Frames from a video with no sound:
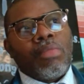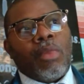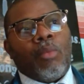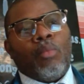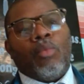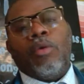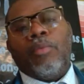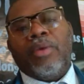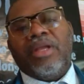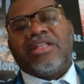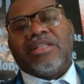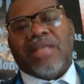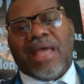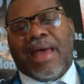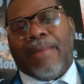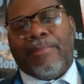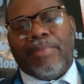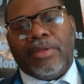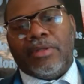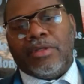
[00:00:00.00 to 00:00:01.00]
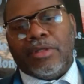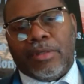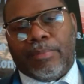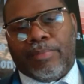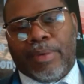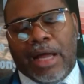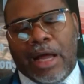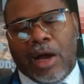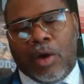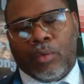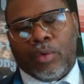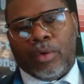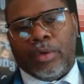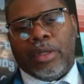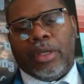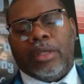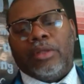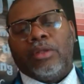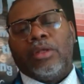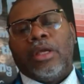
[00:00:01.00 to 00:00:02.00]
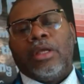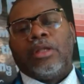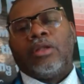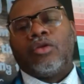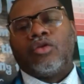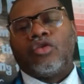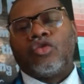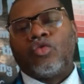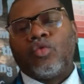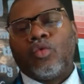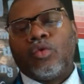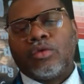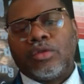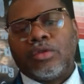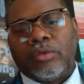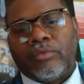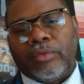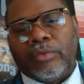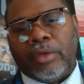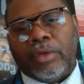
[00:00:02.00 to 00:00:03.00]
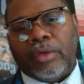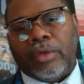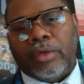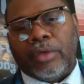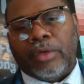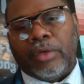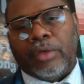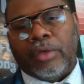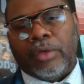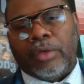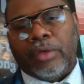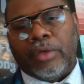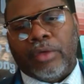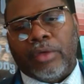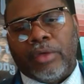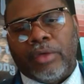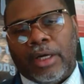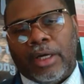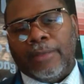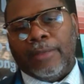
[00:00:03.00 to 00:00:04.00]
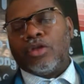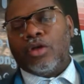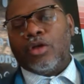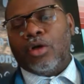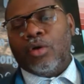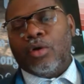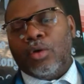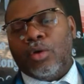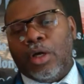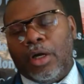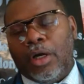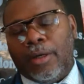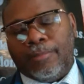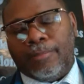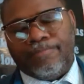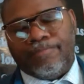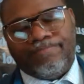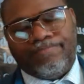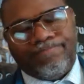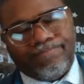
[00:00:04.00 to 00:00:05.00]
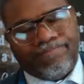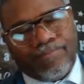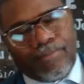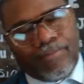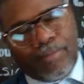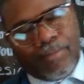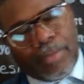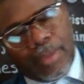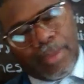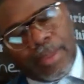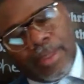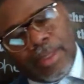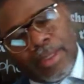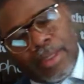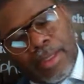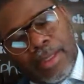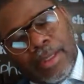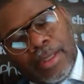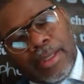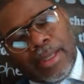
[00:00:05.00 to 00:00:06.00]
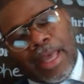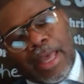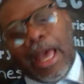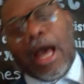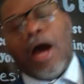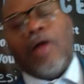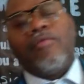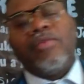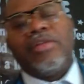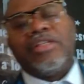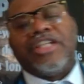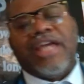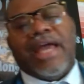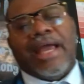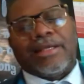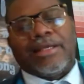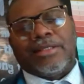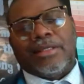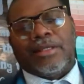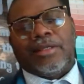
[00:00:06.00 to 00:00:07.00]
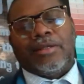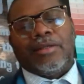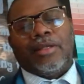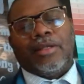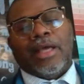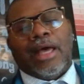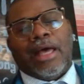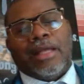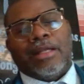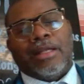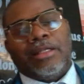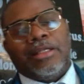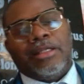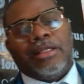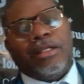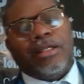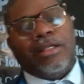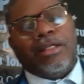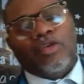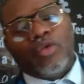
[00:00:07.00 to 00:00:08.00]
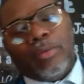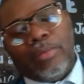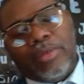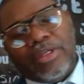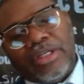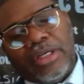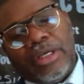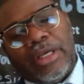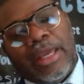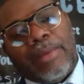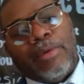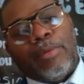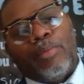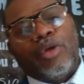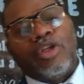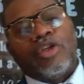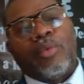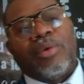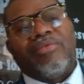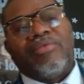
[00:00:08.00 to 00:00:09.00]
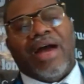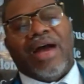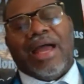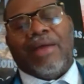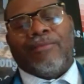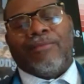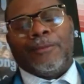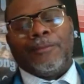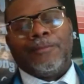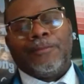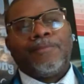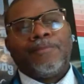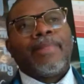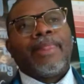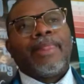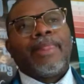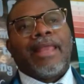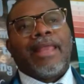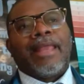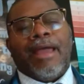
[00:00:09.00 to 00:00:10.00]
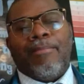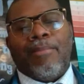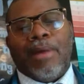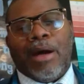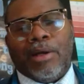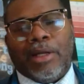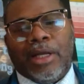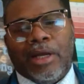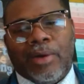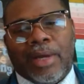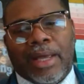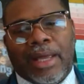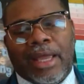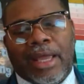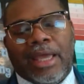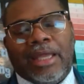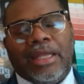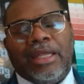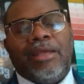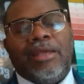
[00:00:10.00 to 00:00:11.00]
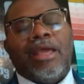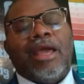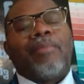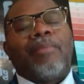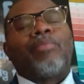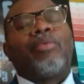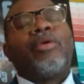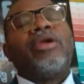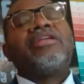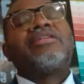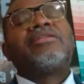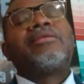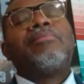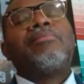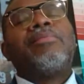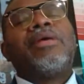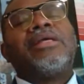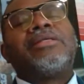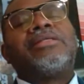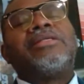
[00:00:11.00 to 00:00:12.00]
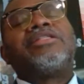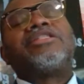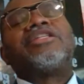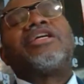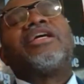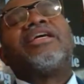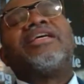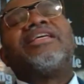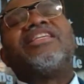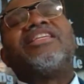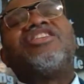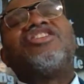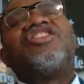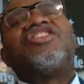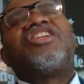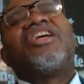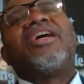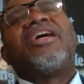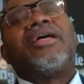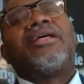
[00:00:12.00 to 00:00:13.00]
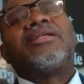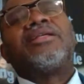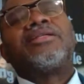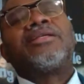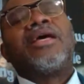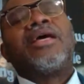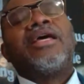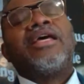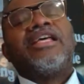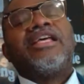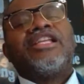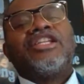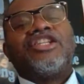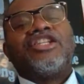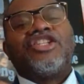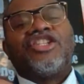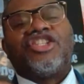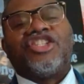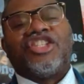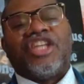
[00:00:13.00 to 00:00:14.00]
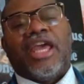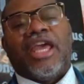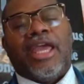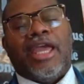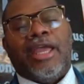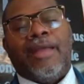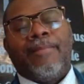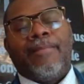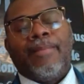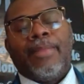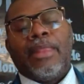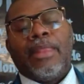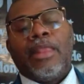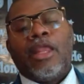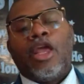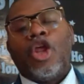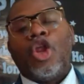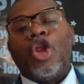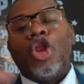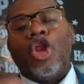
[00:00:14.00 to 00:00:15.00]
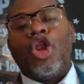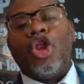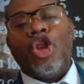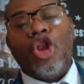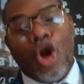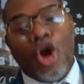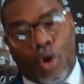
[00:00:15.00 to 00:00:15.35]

when we tap into the power and, and the source of God. Years ago, um, Alvin Jackson out of Detroit, Michigan, came to preach a revival at Mount Ararat, and he had preached the message just say no.